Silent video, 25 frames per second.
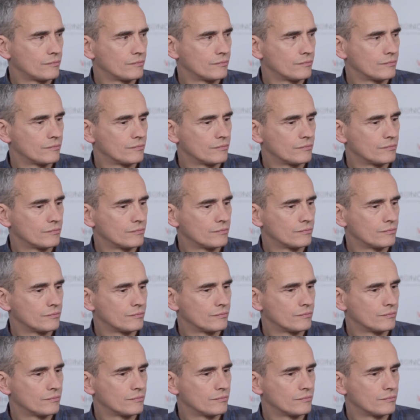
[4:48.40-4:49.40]

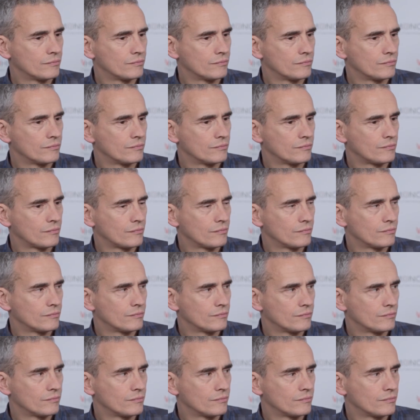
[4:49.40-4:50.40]

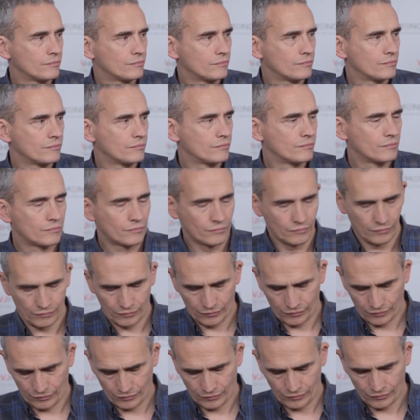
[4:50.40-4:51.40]

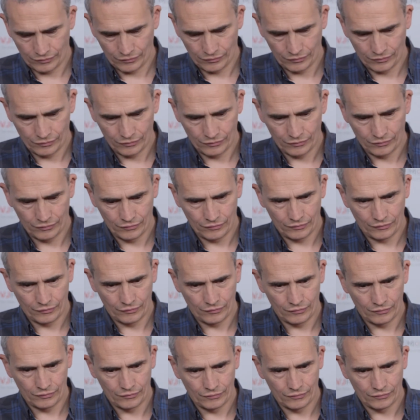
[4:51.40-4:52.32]
No words are spoken by the person on screen.